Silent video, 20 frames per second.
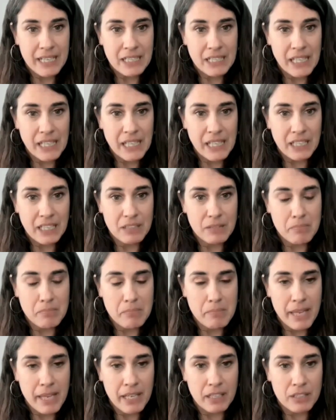click and
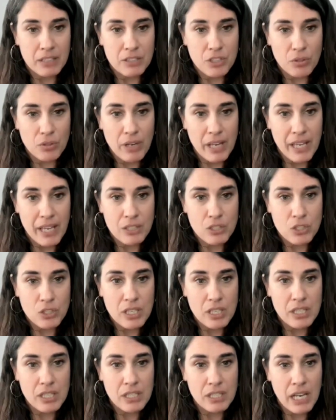make a
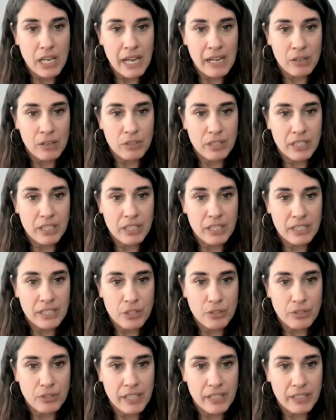donation? How can I
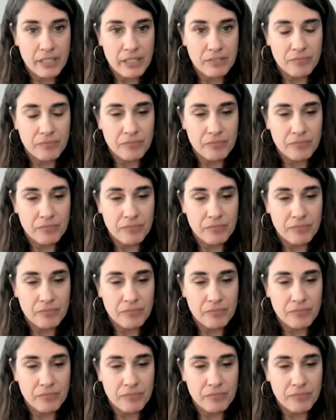donate?